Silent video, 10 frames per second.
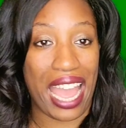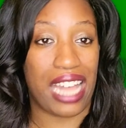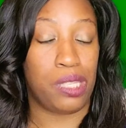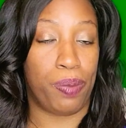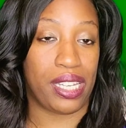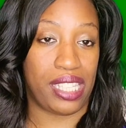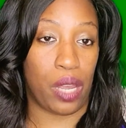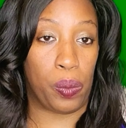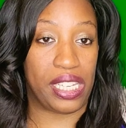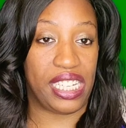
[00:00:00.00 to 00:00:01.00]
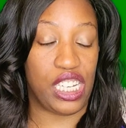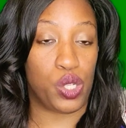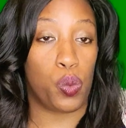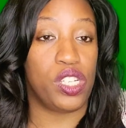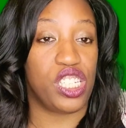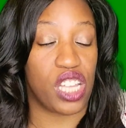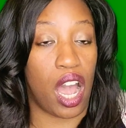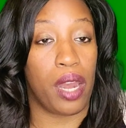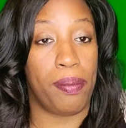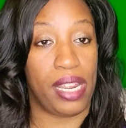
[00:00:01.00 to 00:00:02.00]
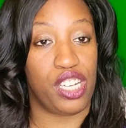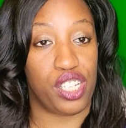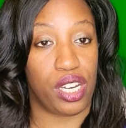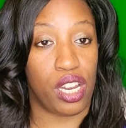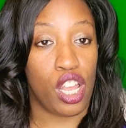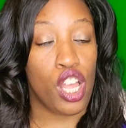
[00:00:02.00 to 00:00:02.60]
aspects that we teach, which is automation.